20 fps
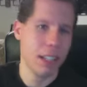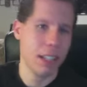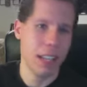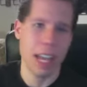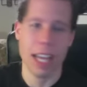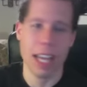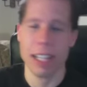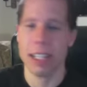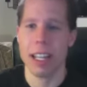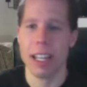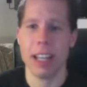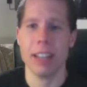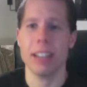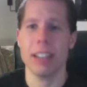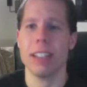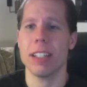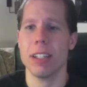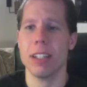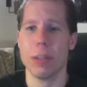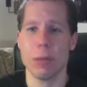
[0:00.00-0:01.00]
And,
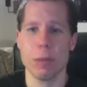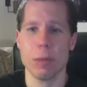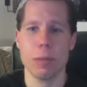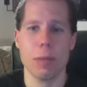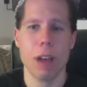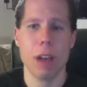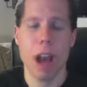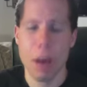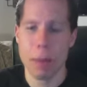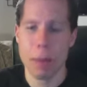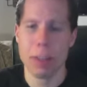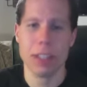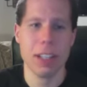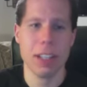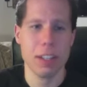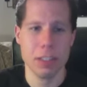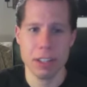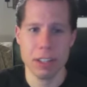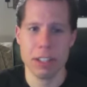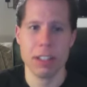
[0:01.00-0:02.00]
you know,
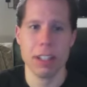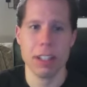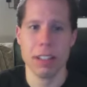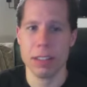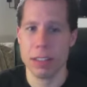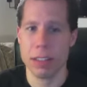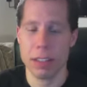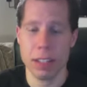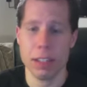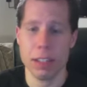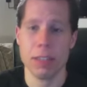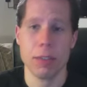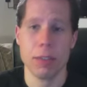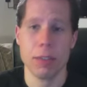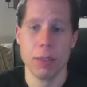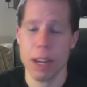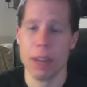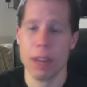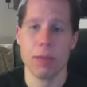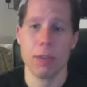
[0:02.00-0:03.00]
competition is
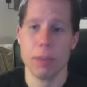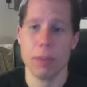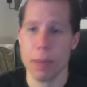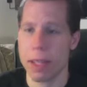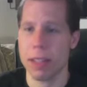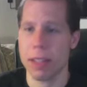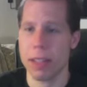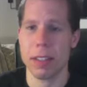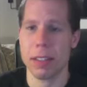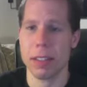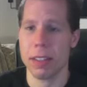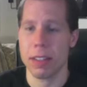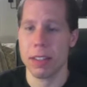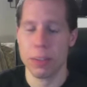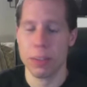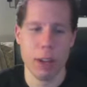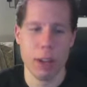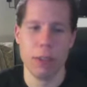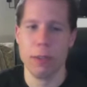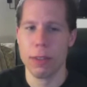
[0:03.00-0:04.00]
great for business. It's
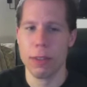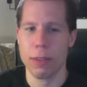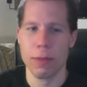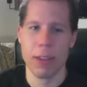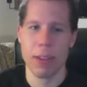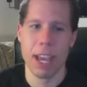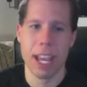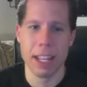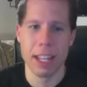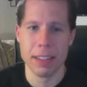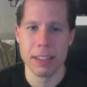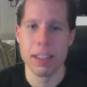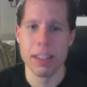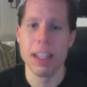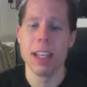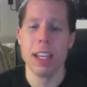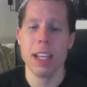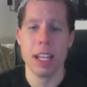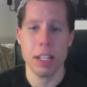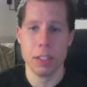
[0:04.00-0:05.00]
great for the fans.
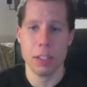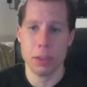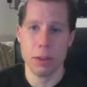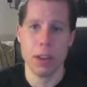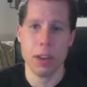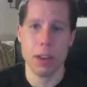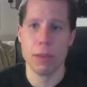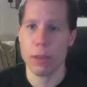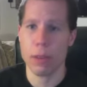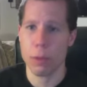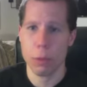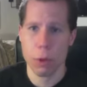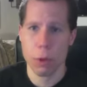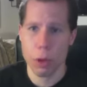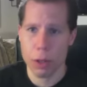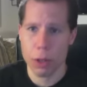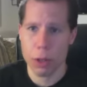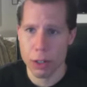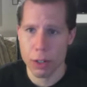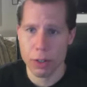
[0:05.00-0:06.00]
It's great for the
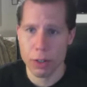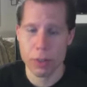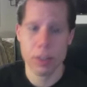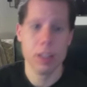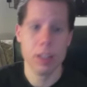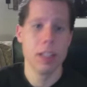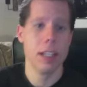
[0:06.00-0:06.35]
workers.